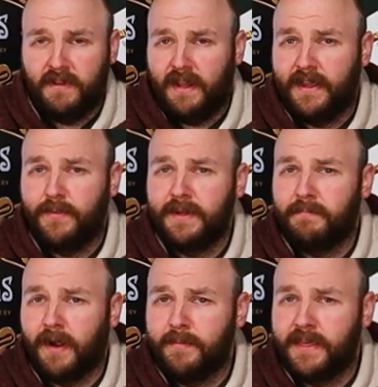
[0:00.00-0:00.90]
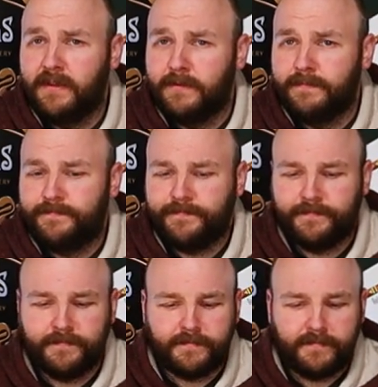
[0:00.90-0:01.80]
like with a barbecue.
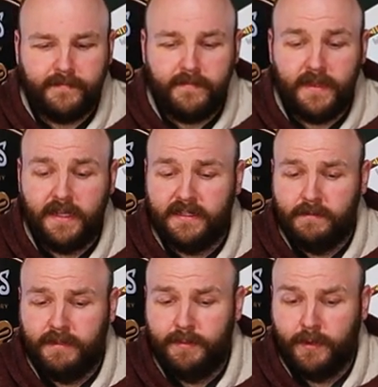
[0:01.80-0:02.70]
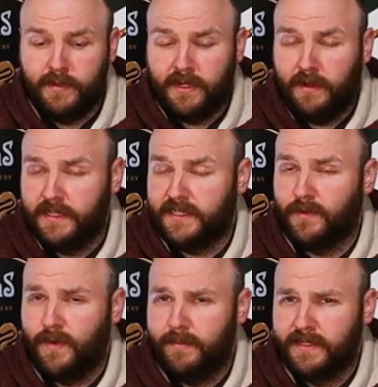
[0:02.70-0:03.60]
Some people would call
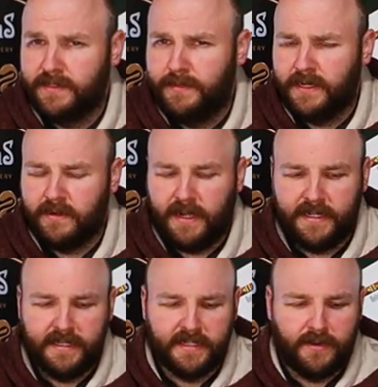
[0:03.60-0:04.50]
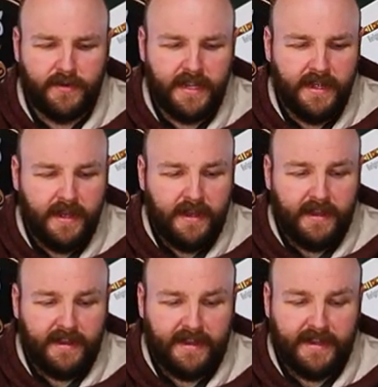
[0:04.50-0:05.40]
this a women's beer. I disagree.
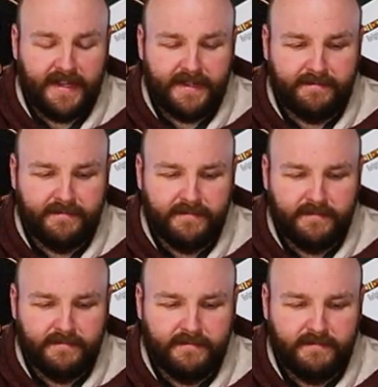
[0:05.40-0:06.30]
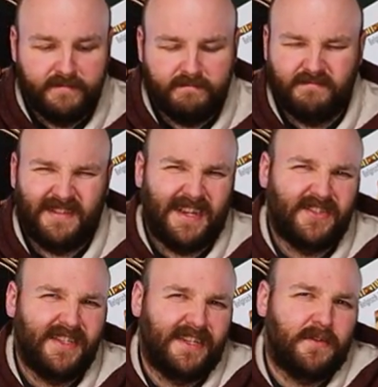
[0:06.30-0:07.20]

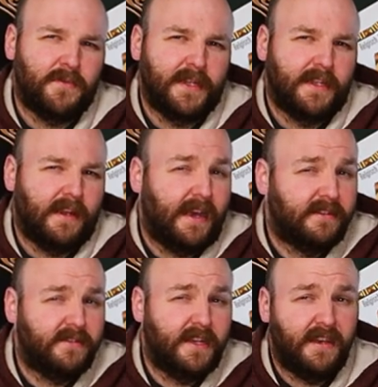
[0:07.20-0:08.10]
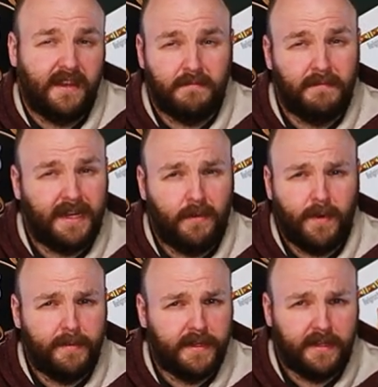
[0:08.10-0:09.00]
Actually, I don't really like to think in men and
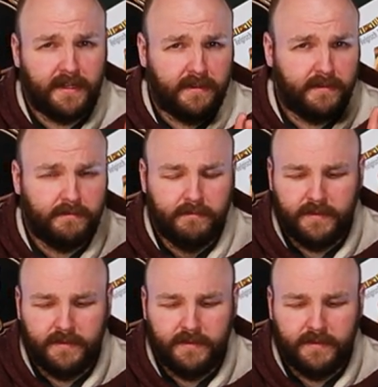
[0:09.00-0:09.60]
women and